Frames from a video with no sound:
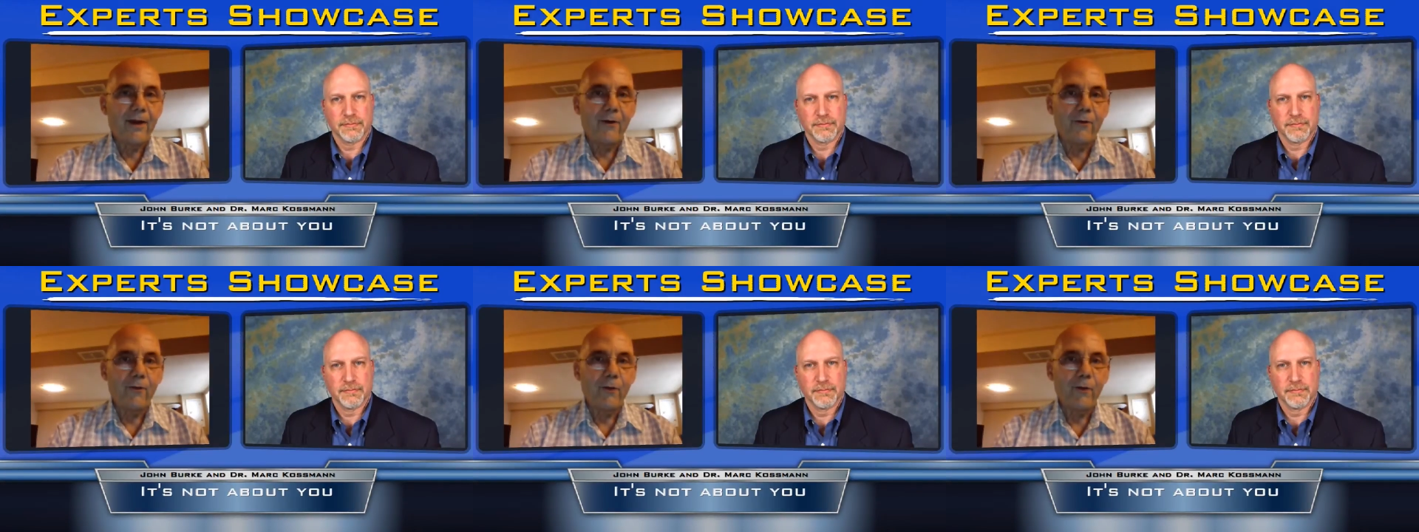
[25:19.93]
Speaker 1: you
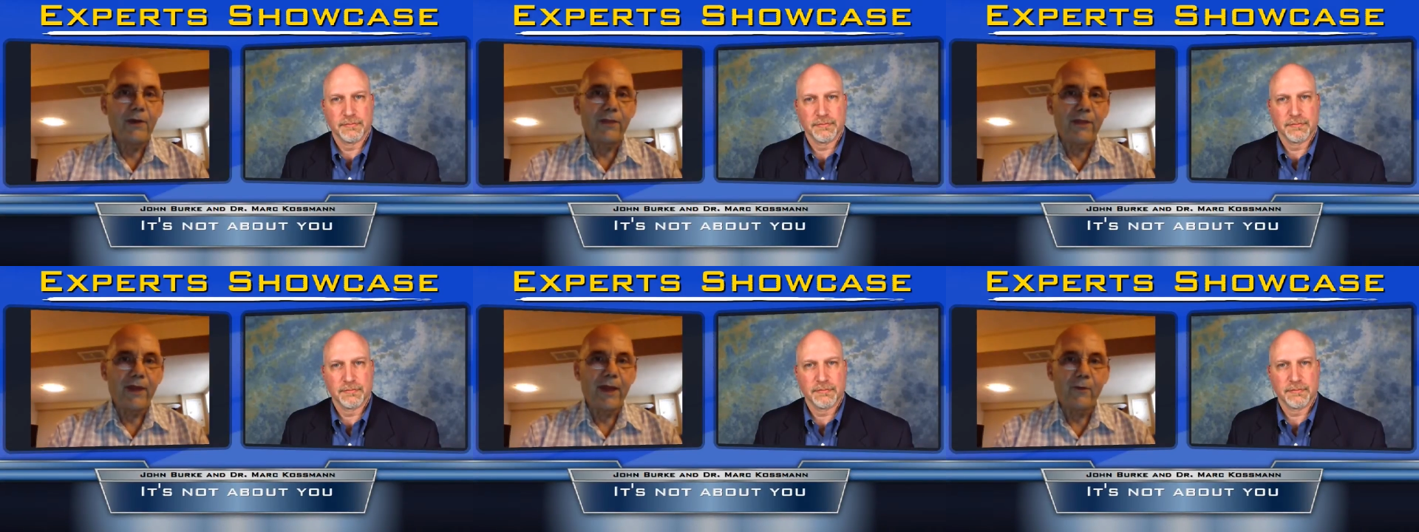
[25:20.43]
know, we
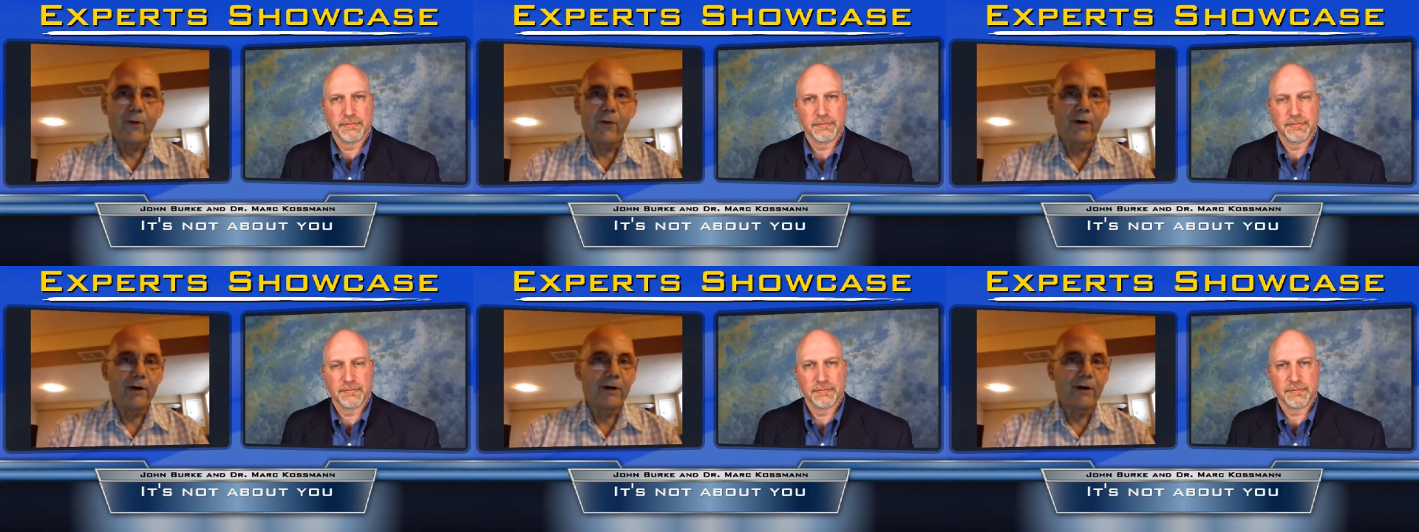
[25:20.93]
think
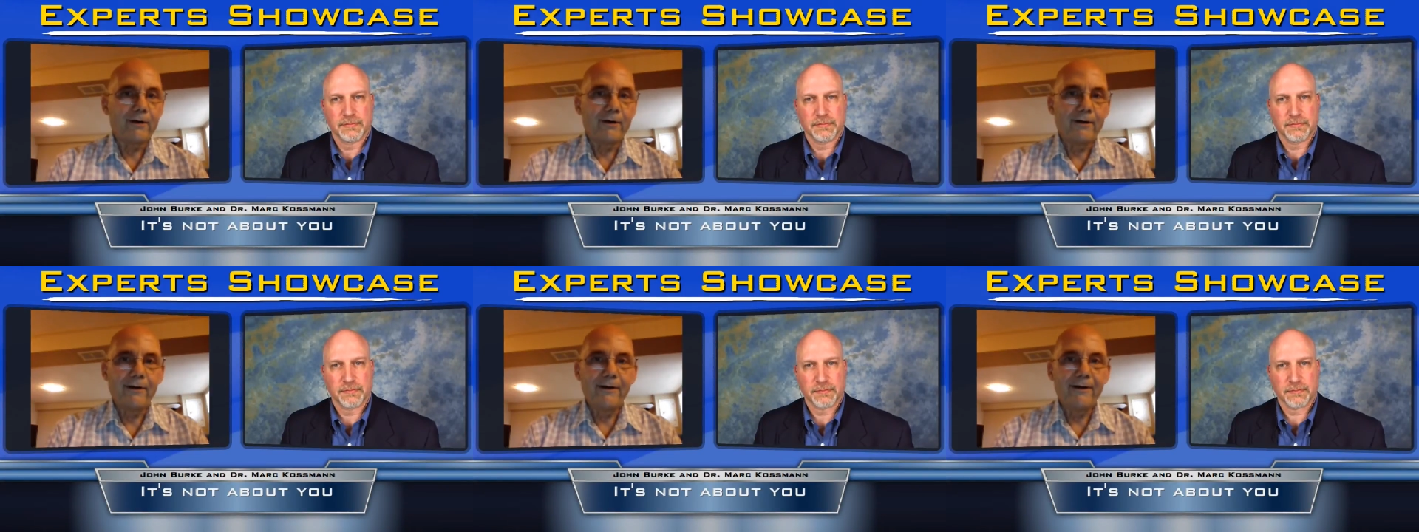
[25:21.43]
we're
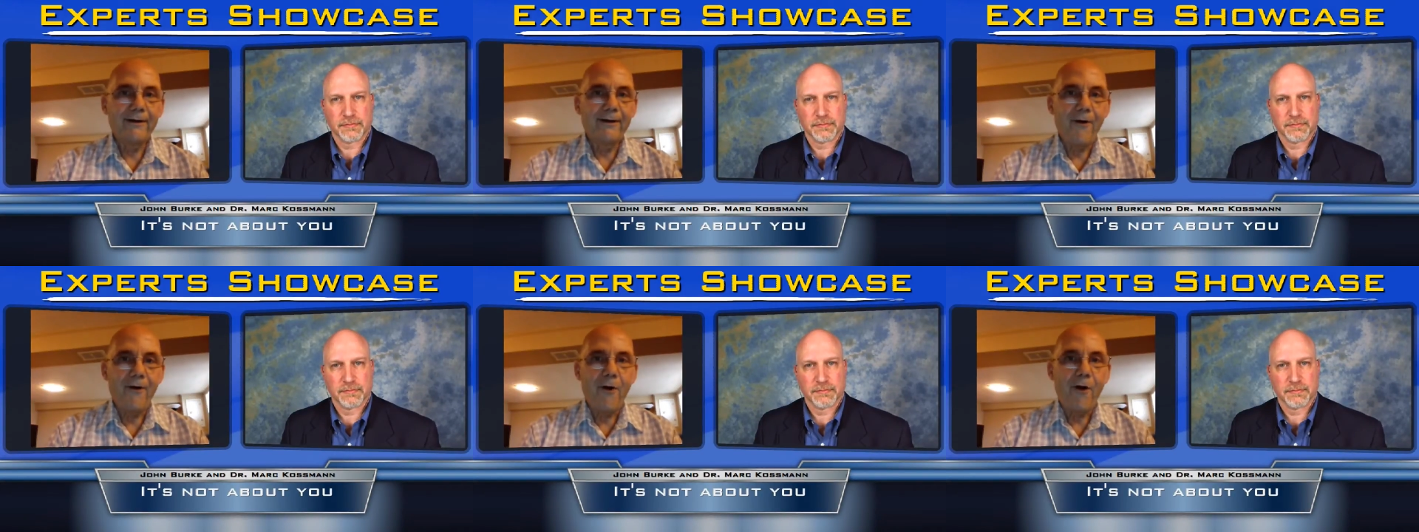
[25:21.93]

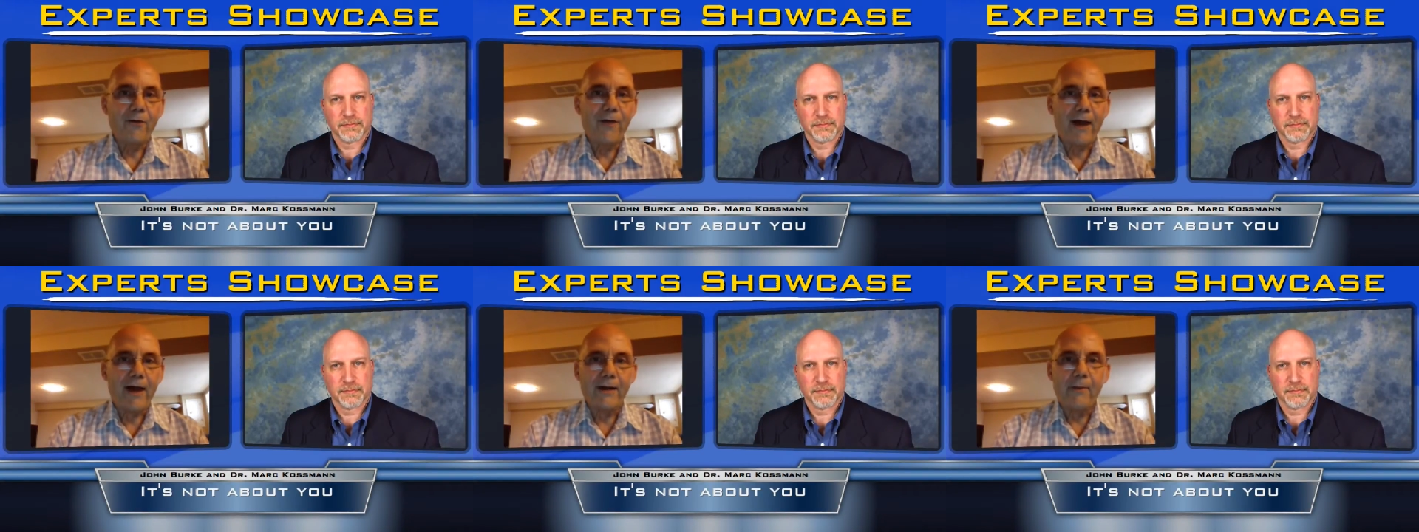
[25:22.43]
all
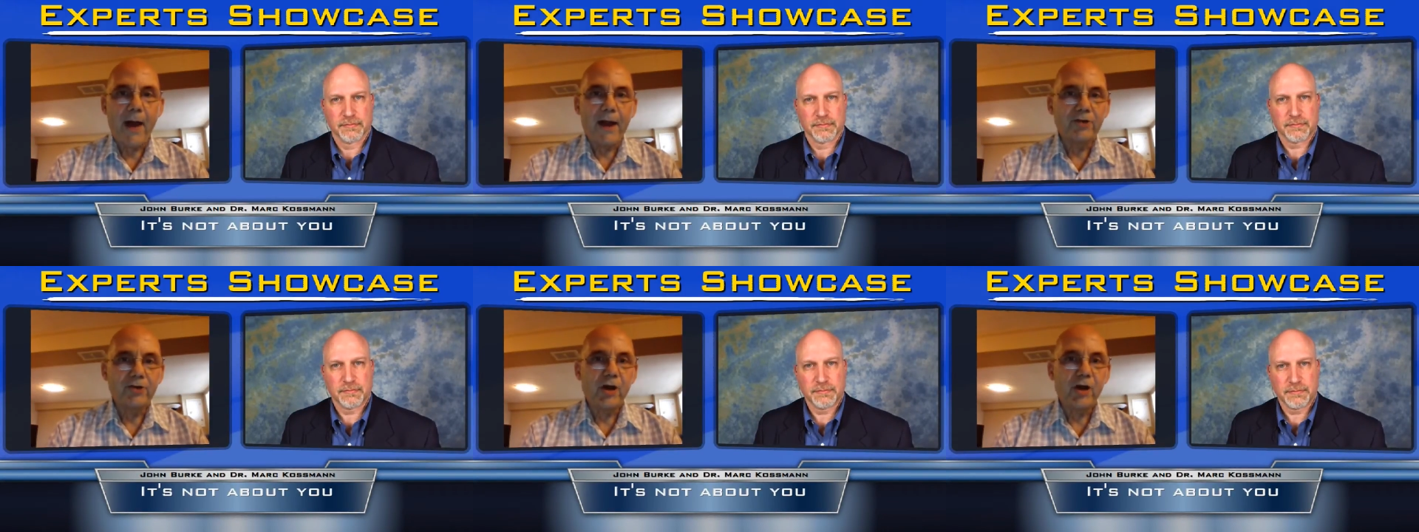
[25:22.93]
that in a
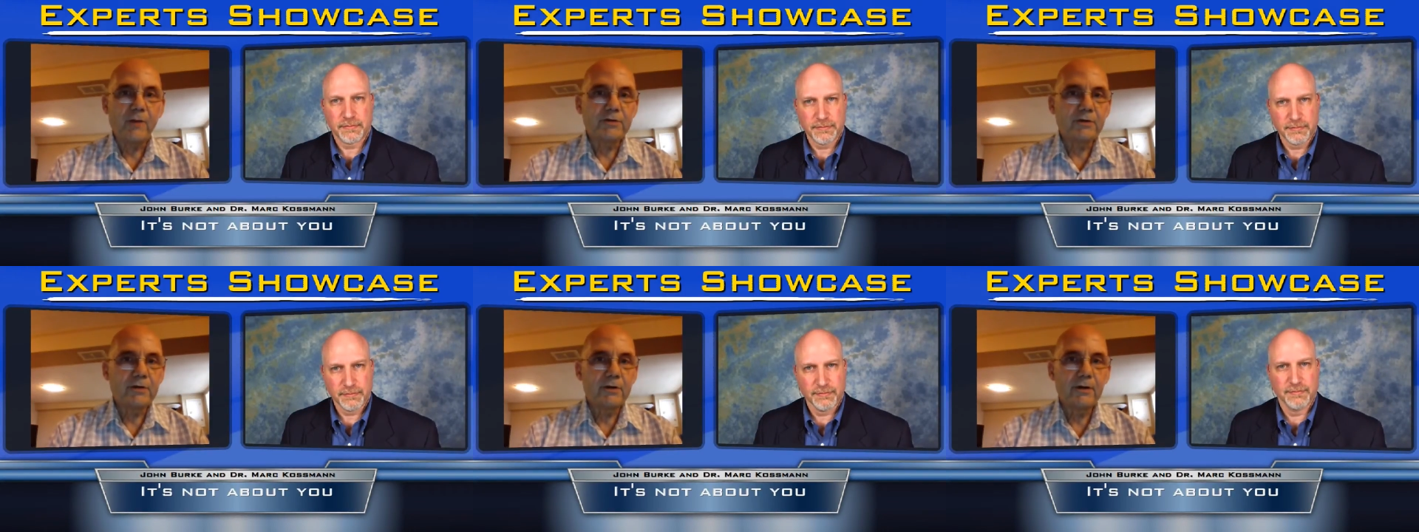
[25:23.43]
bag of
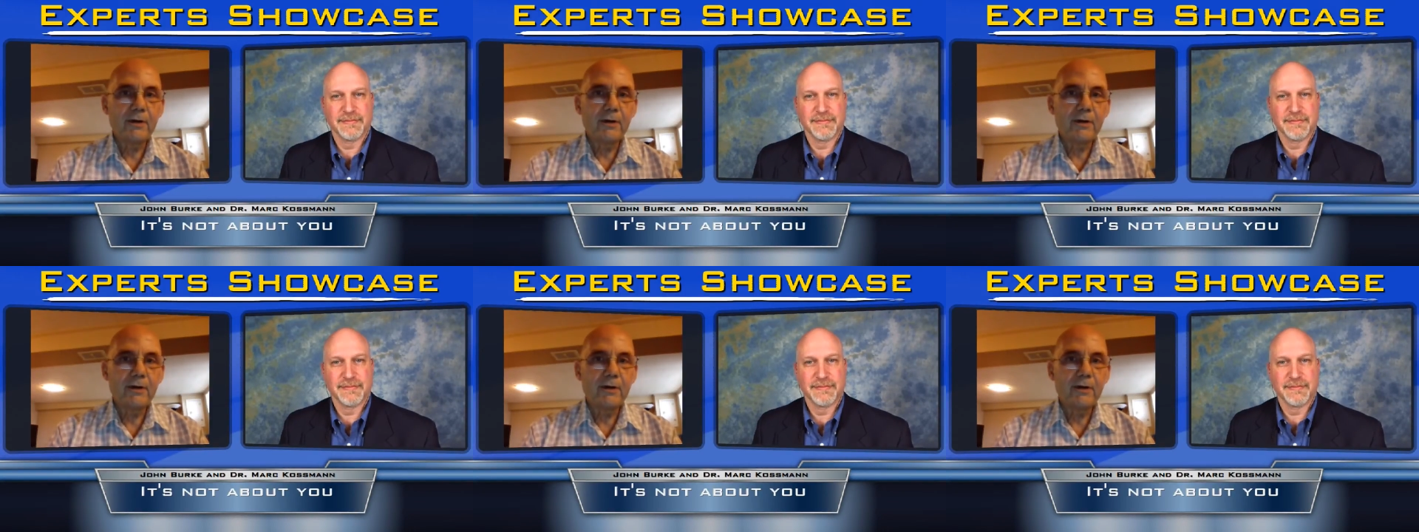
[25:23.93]
chips.